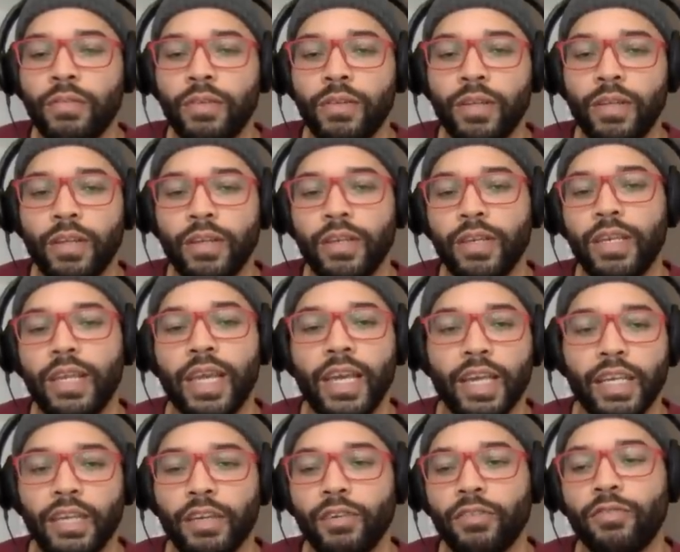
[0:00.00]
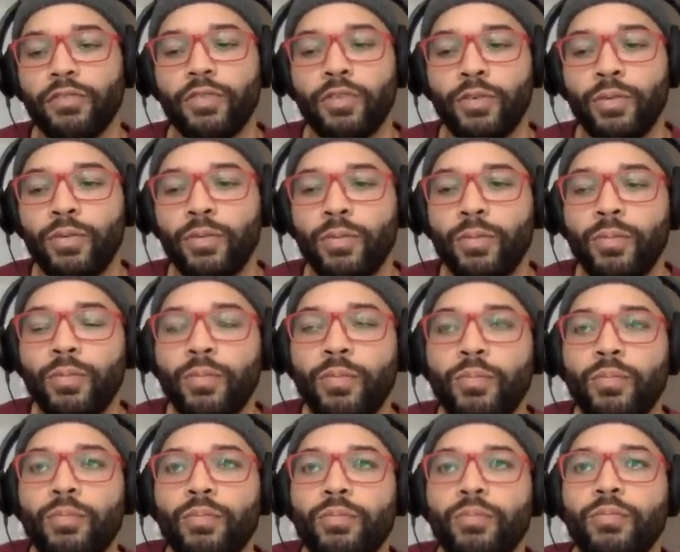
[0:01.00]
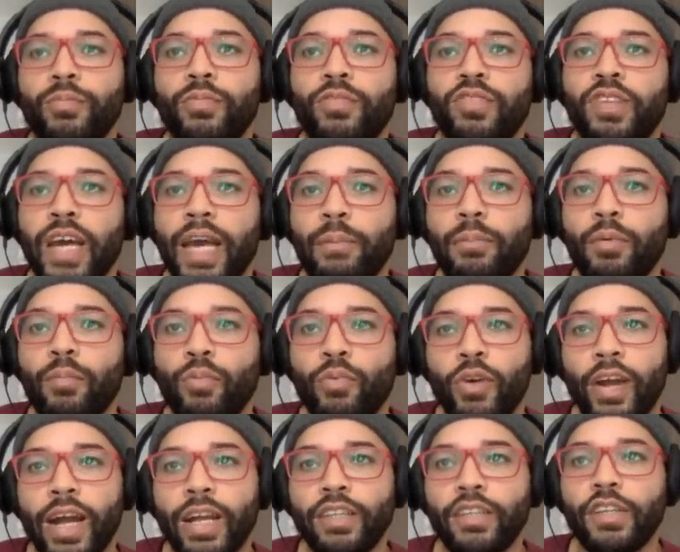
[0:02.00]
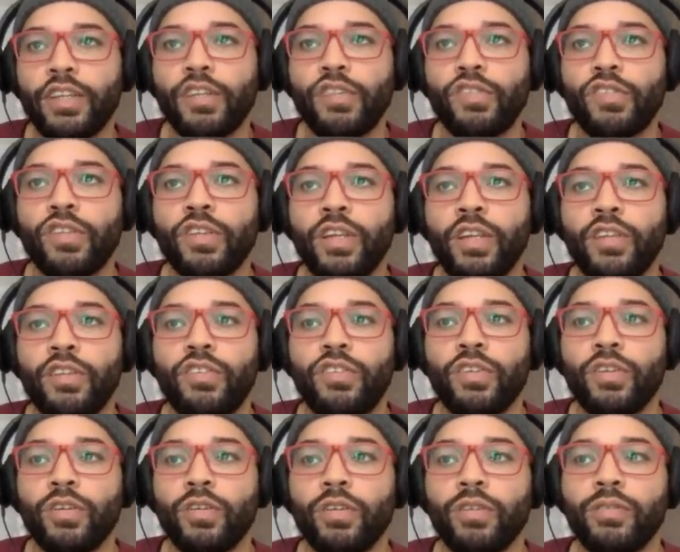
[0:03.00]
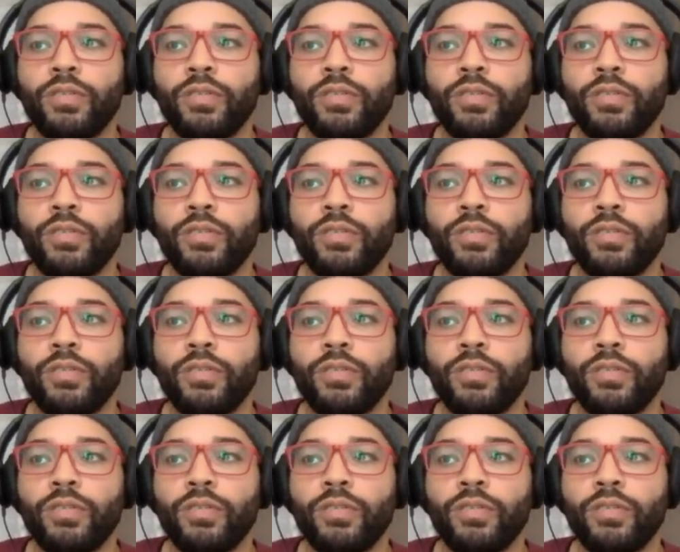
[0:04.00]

a negative type of practice until